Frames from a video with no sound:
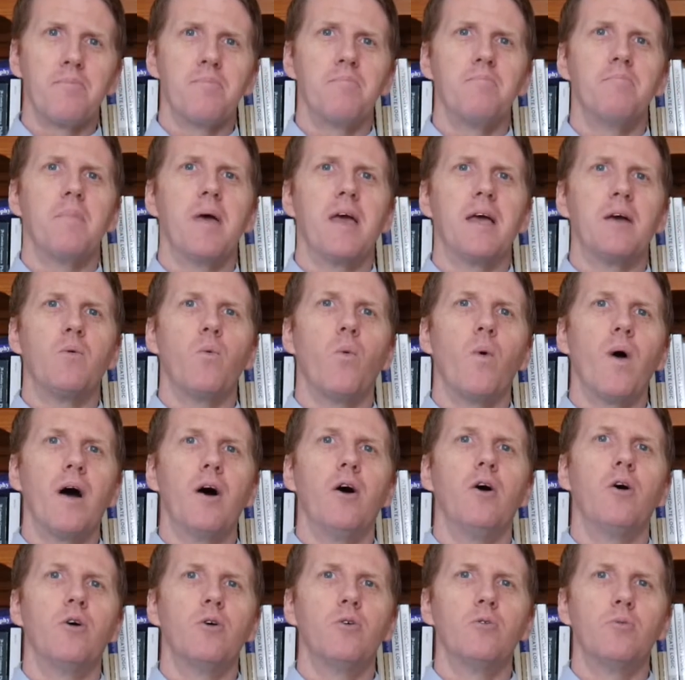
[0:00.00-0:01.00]
make
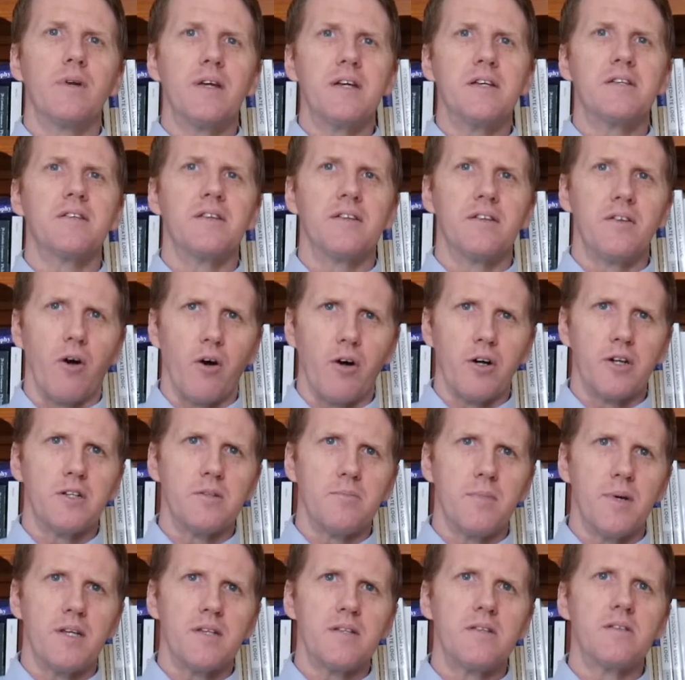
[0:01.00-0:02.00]
well-reasoned
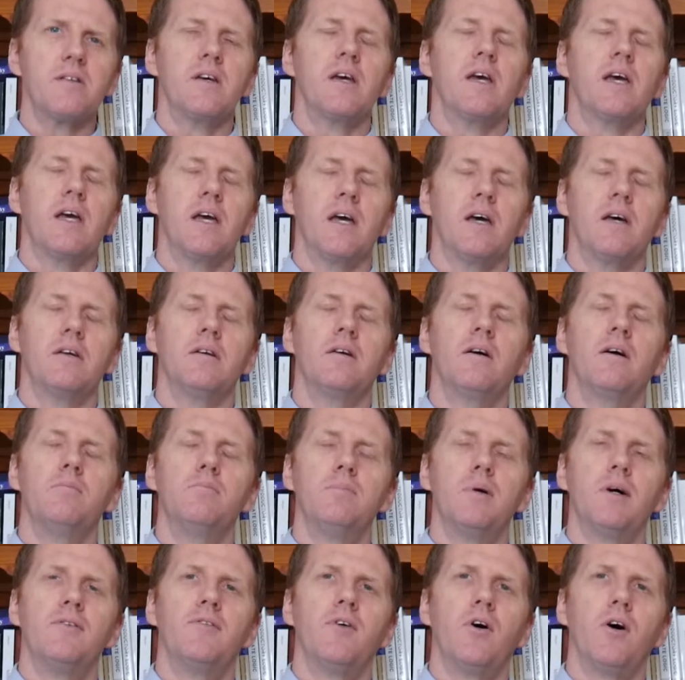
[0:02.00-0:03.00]
arguments, and
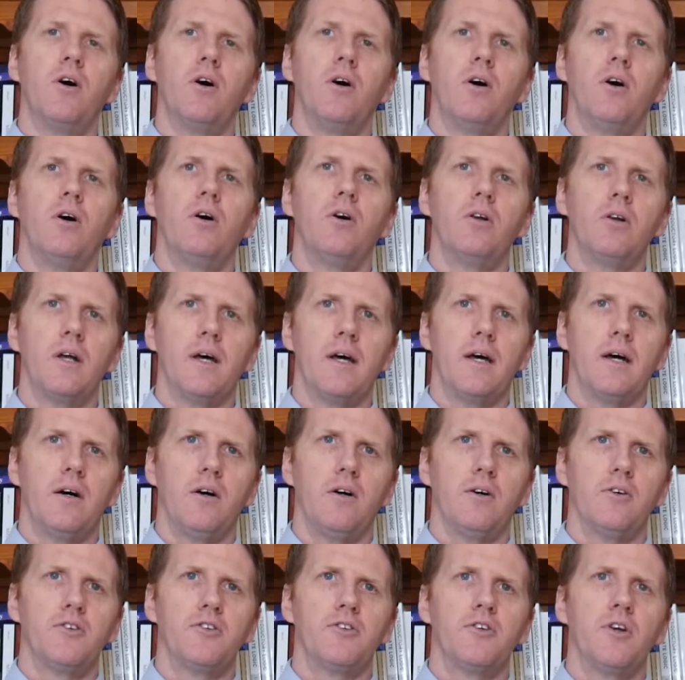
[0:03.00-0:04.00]
above all
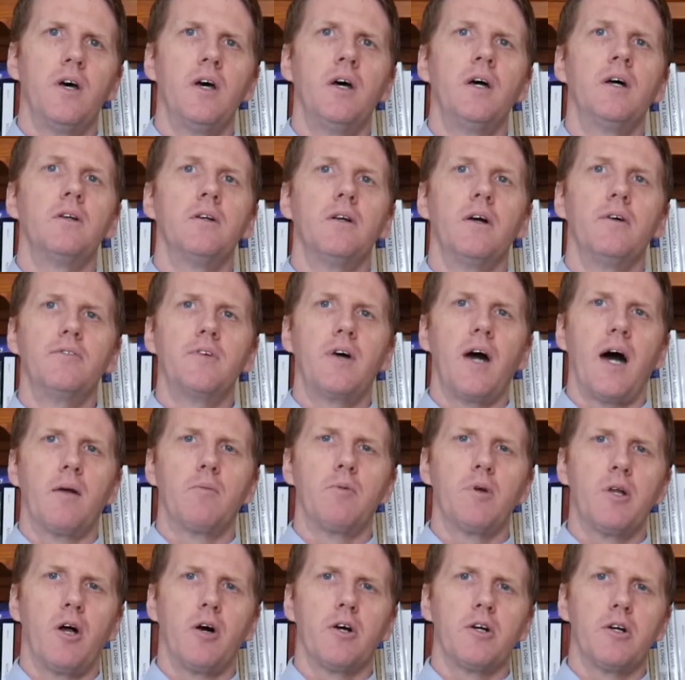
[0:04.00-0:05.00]
else, love
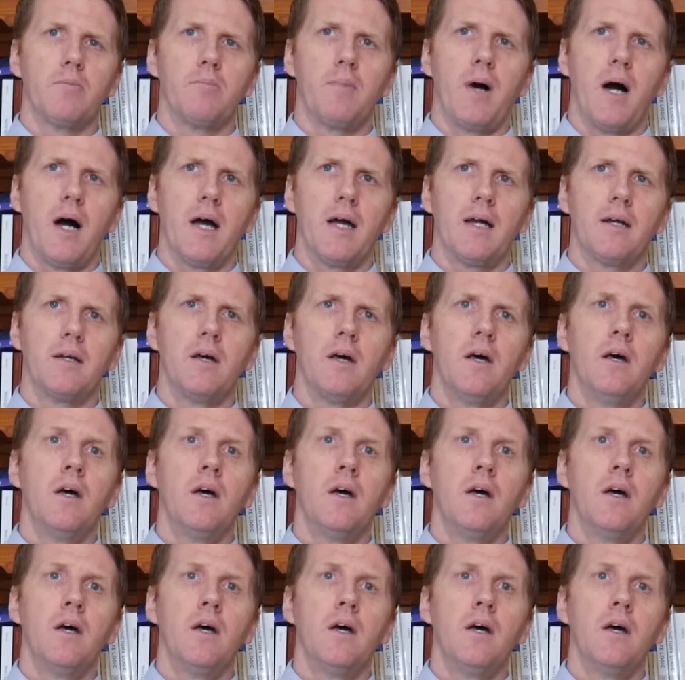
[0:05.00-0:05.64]
God with all your mind.